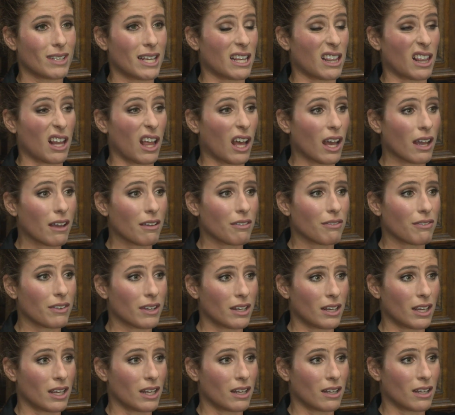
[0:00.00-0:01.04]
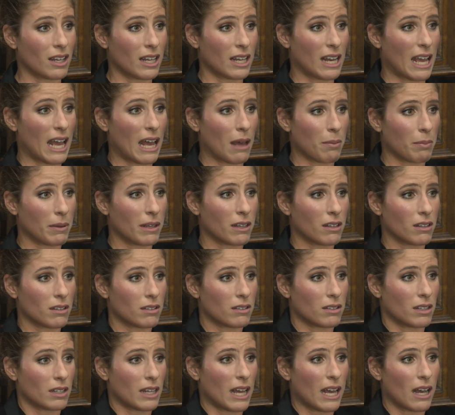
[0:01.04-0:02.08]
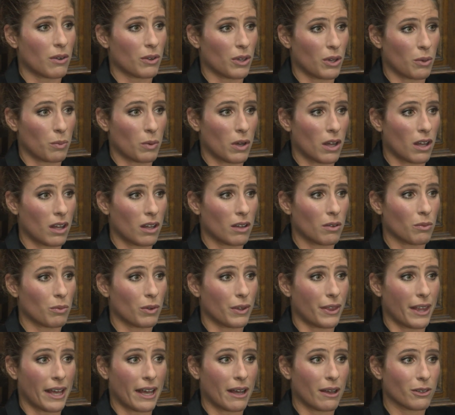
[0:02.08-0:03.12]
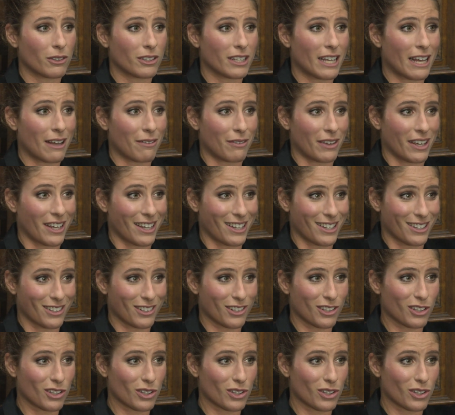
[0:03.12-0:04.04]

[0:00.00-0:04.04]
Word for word: in life and in, in, happiness in how you are without having